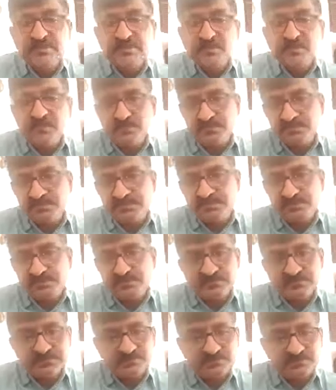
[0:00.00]

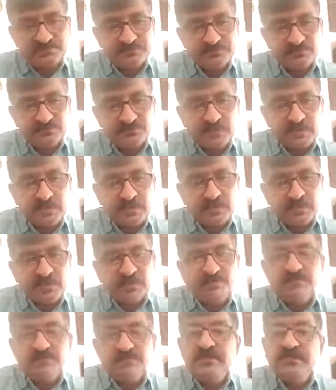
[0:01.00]
neutrophils,
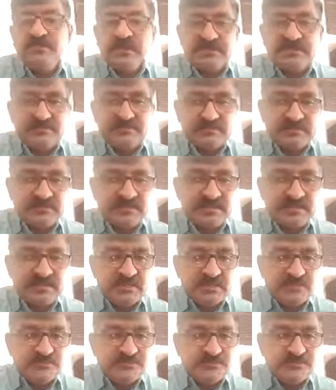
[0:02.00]
with bacteria